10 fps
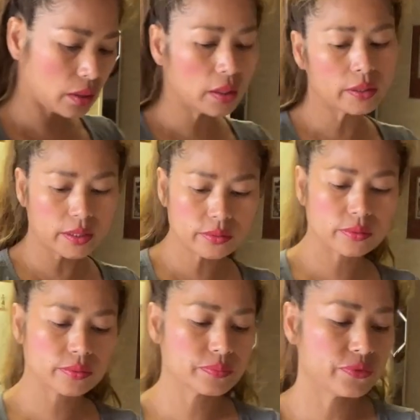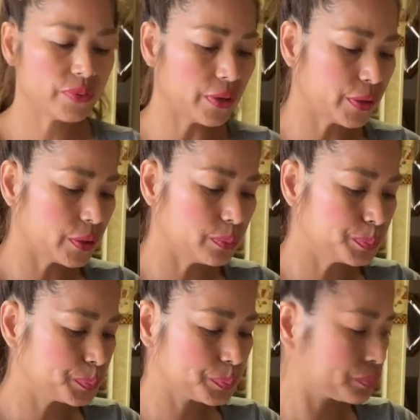That's very good.
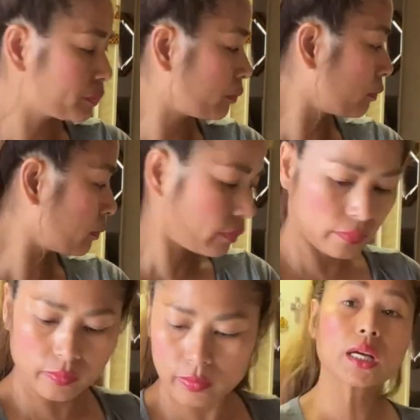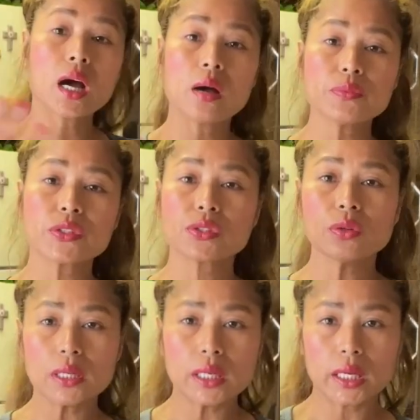Comes to
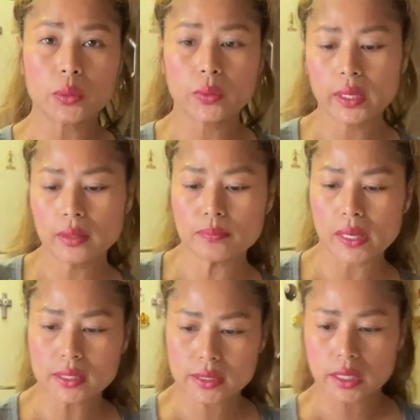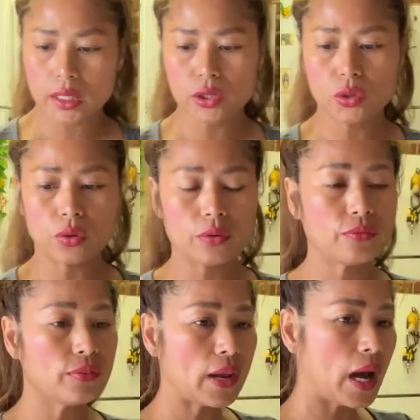liquid, mixing your
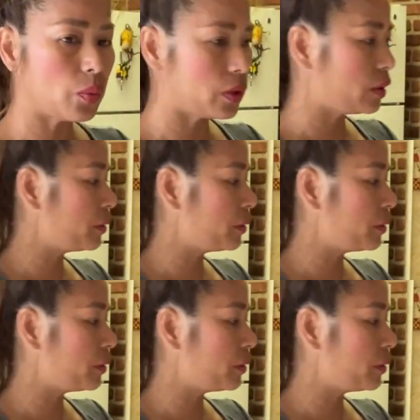flour.